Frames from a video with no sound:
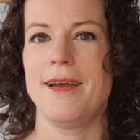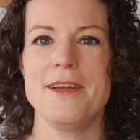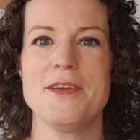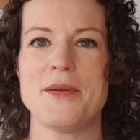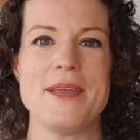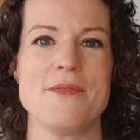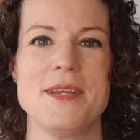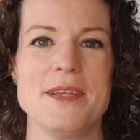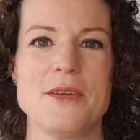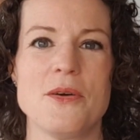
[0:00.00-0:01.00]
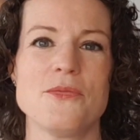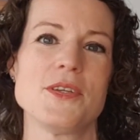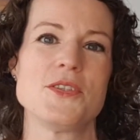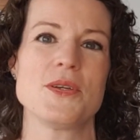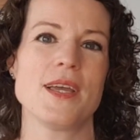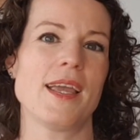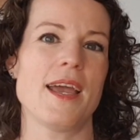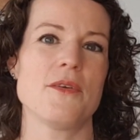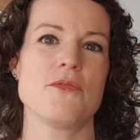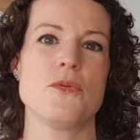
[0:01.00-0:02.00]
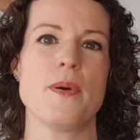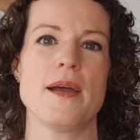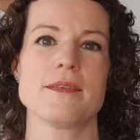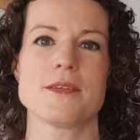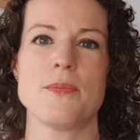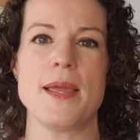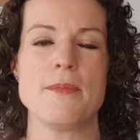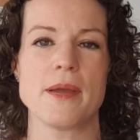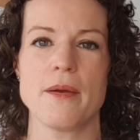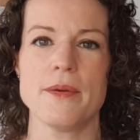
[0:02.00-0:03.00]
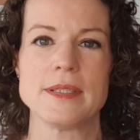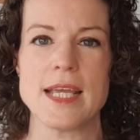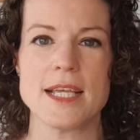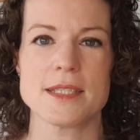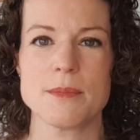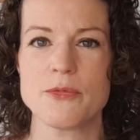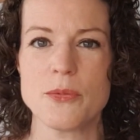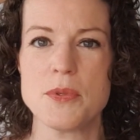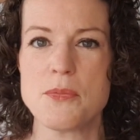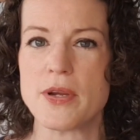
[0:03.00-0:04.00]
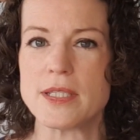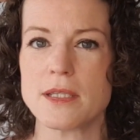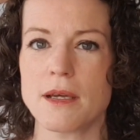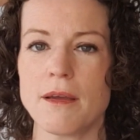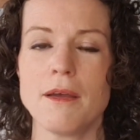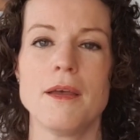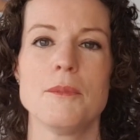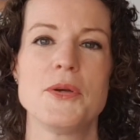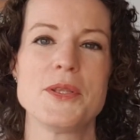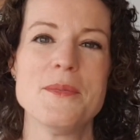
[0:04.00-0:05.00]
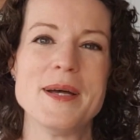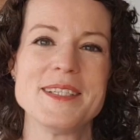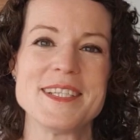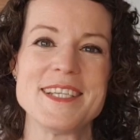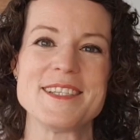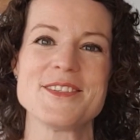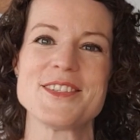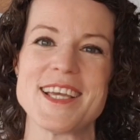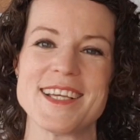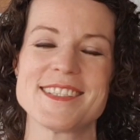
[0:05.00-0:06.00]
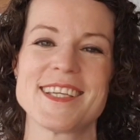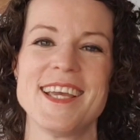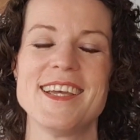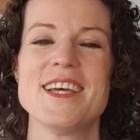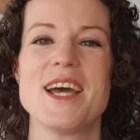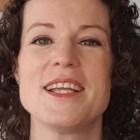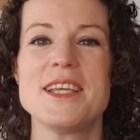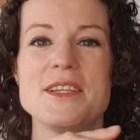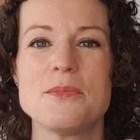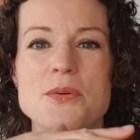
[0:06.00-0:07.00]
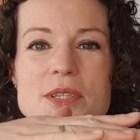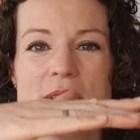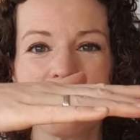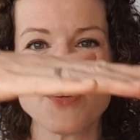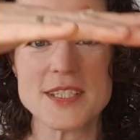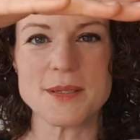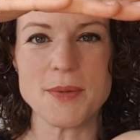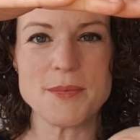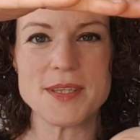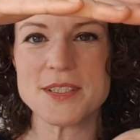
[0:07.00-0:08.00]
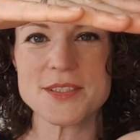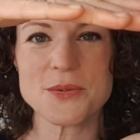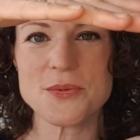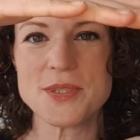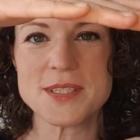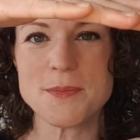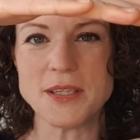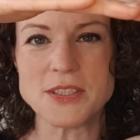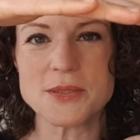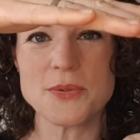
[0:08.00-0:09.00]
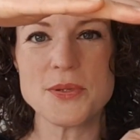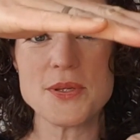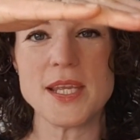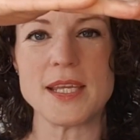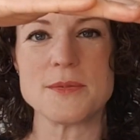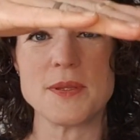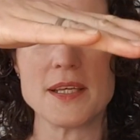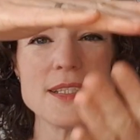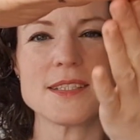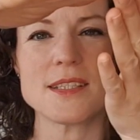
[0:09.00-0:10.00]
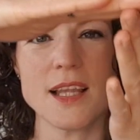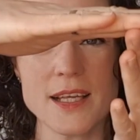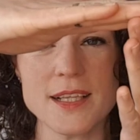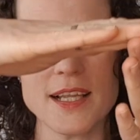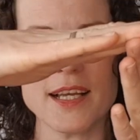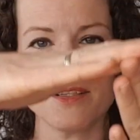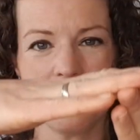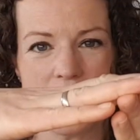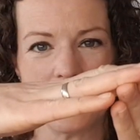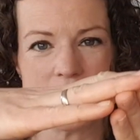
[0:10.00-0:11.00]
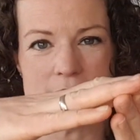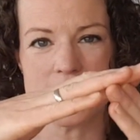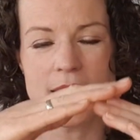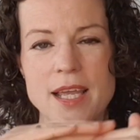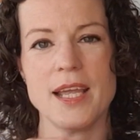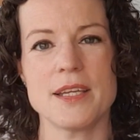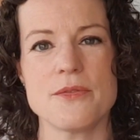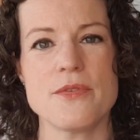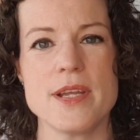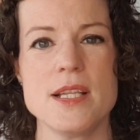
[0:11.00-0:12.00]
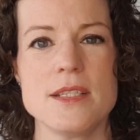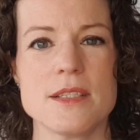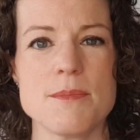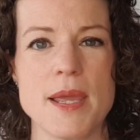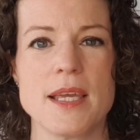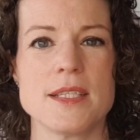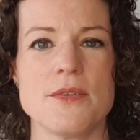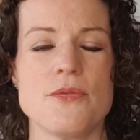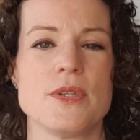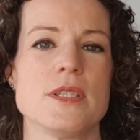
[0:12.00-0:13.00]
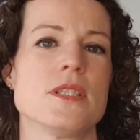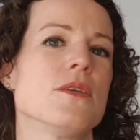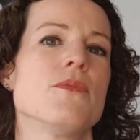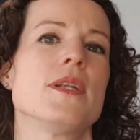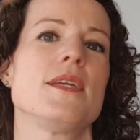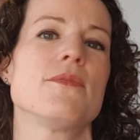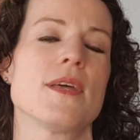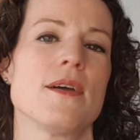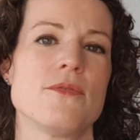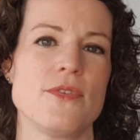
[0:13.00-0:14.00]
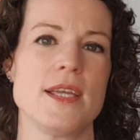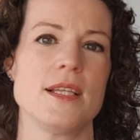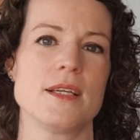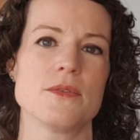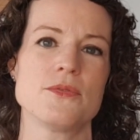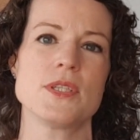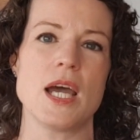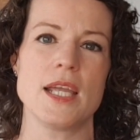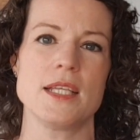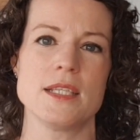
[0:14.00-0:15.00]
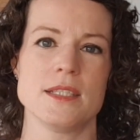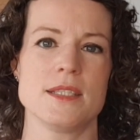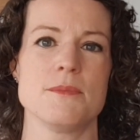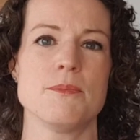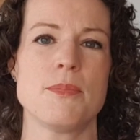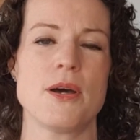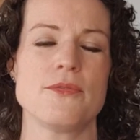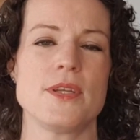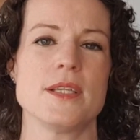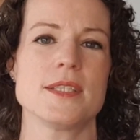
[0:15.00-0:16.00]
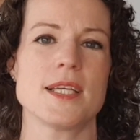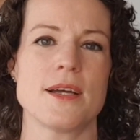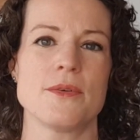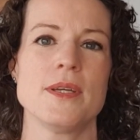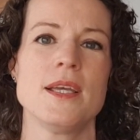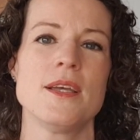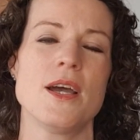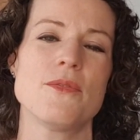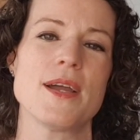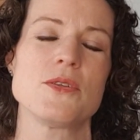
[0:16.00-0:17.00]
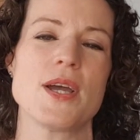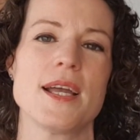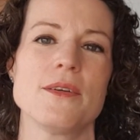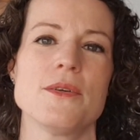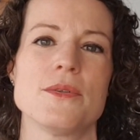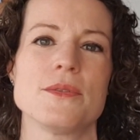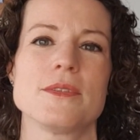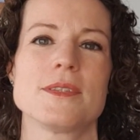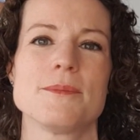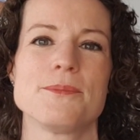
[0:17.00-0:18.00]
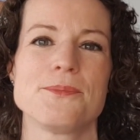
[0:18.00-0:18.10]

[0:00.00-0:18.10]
I don't know, even in the office you could get a few piles of paper, go and take some from the printer, put them underneath your desk, and then you're putting your feet up. Maybe just this much is what you need, but they're slightly elevated, and it really does make a difference to relieve that feeling of tightness and puffiness down around your ankles.